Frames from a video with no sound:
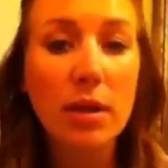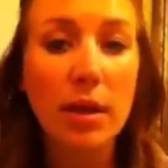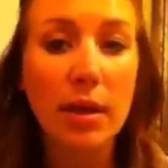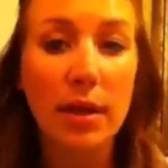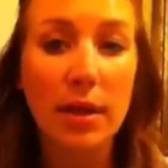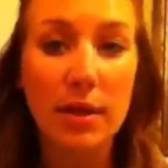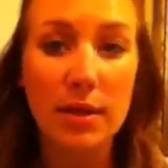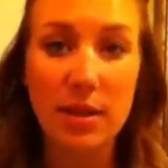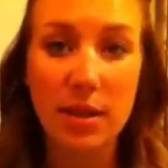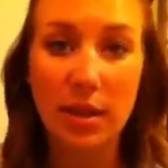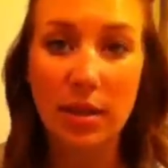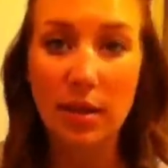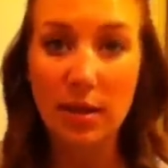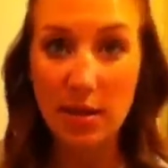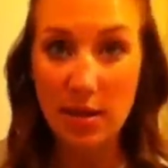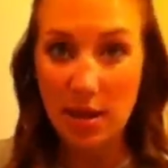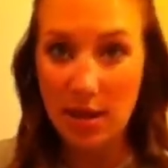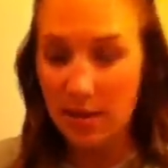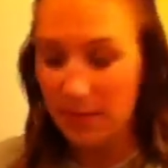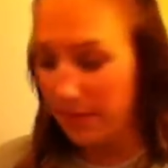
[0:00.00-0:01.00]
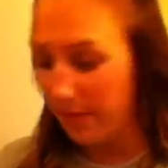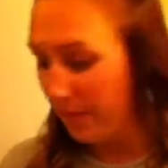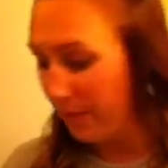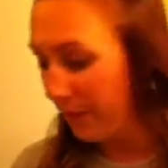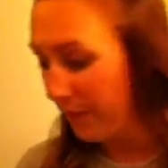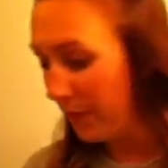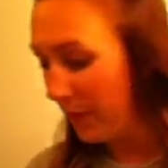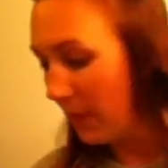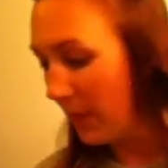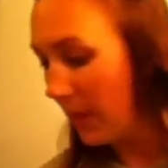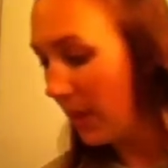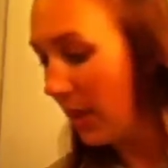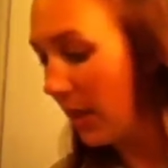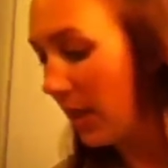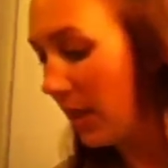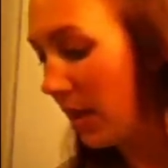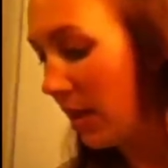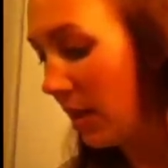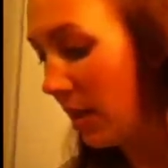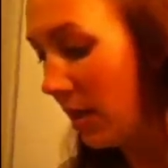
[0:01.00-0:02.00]
And then tug on that.
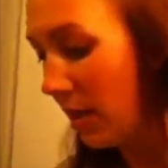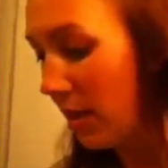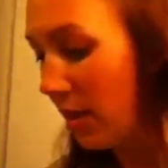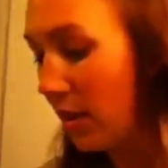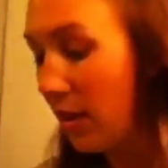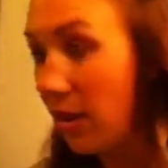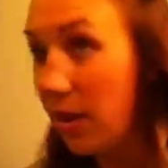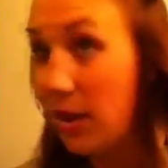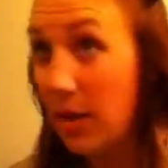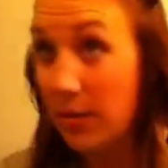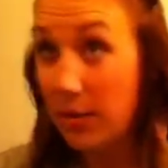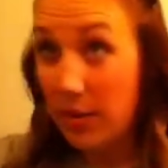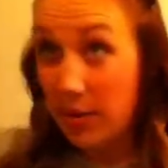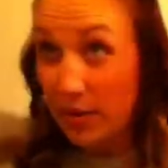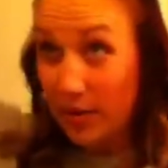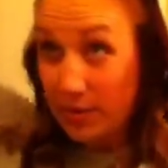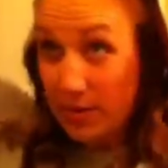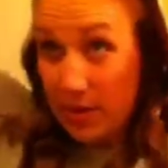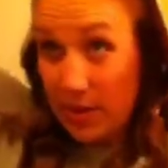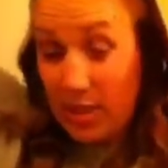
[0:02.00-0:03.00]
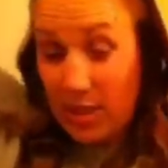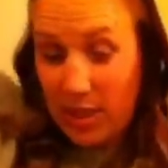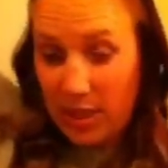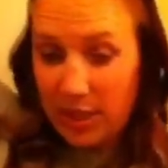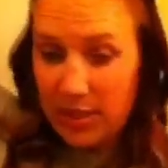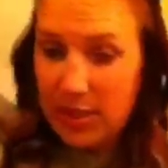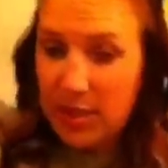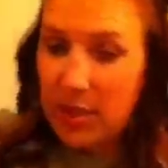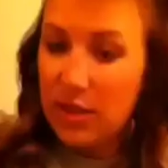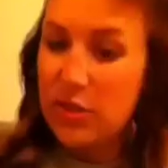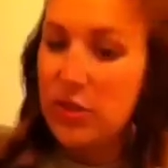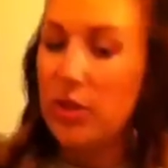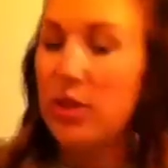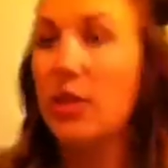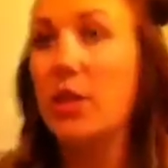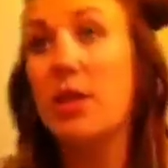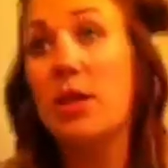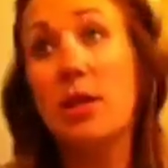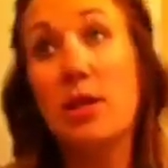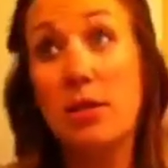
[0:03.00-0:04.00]
Then we'll go up to the next
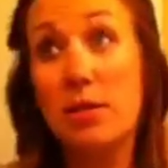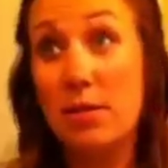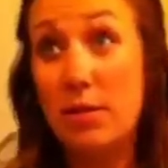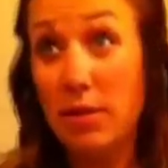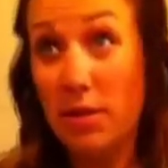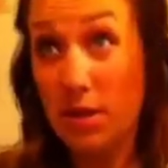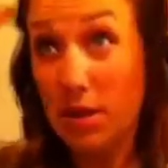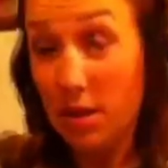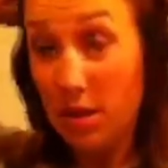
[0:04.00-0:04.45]
section,